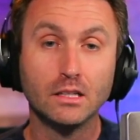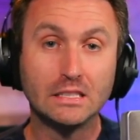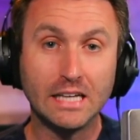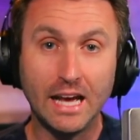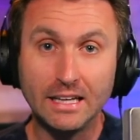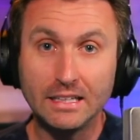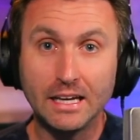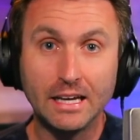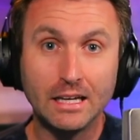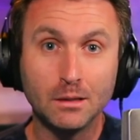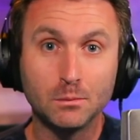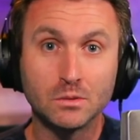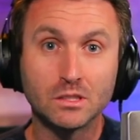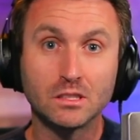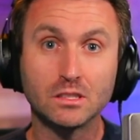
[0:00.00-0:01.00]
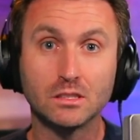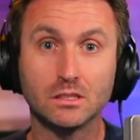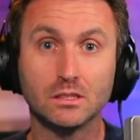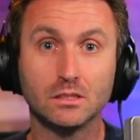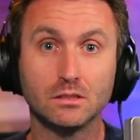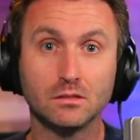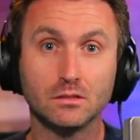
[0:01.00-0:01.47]
10 games,
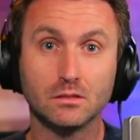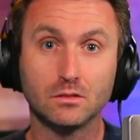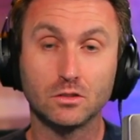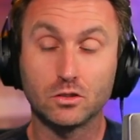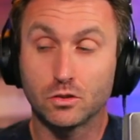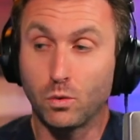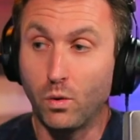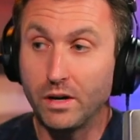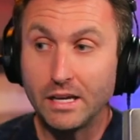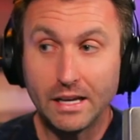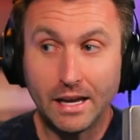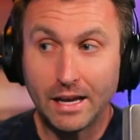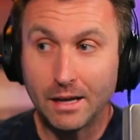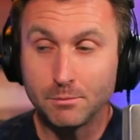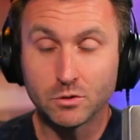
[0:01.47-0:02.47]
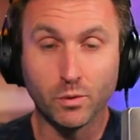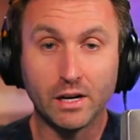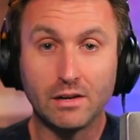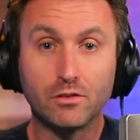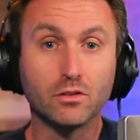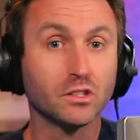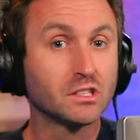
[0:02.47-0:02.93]
20 games,
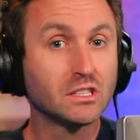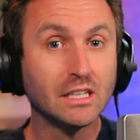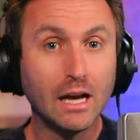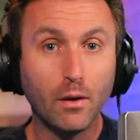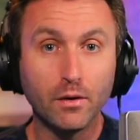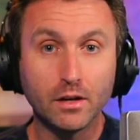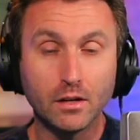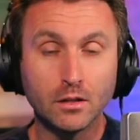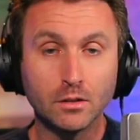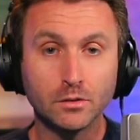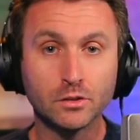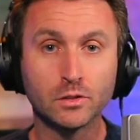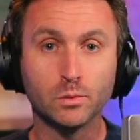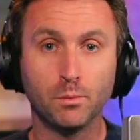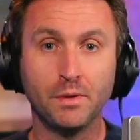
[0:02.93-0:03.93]
whatever, let's see how it goes.